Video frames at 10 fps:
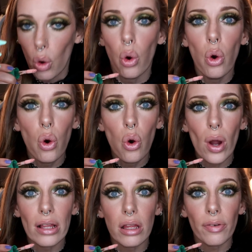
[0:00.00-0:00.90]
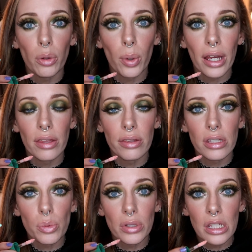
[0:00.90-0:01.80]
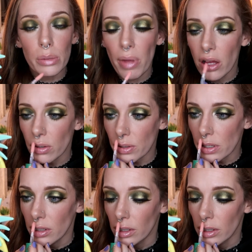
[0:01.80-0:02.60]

Oh, I love the way that this one smells.